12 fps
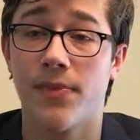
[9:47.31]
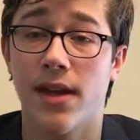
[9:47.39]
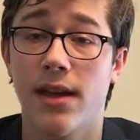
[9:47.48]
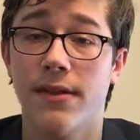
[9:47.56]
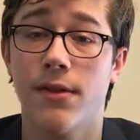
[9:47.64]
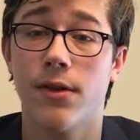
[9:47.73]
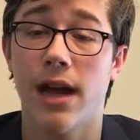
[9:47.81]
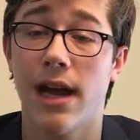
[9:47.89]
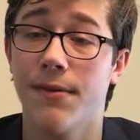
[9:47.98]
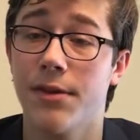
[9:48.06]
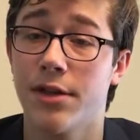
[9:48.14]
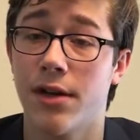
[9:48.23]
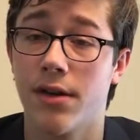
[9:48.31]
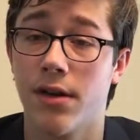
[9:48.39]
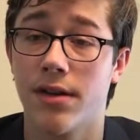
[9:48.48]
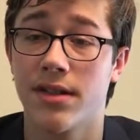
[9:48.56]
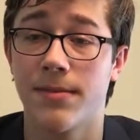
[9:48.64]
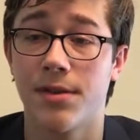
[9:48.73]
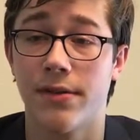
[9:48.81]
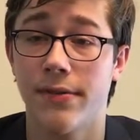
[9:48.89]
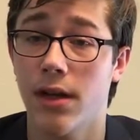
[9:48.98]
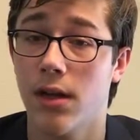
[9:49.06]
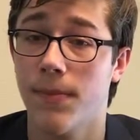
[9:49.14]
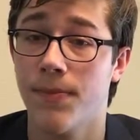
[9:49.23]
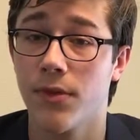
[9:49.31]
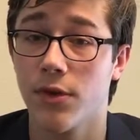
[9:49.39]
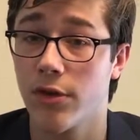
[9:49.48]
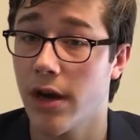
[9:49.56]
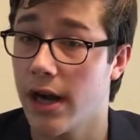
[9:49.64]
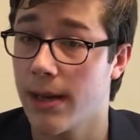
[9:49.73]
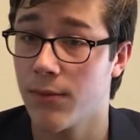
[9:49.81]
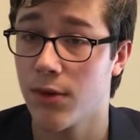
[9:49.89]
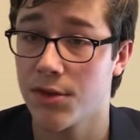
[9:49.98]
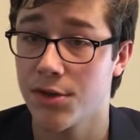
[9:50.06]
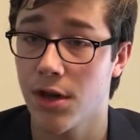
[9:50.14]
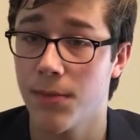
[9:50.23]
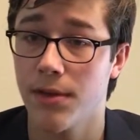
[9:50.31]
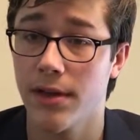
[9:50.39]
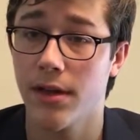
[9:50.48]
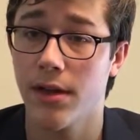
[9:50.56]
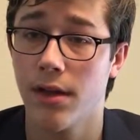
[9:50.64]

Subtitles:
and even though average alcohol consumption fell, crime rose sharply.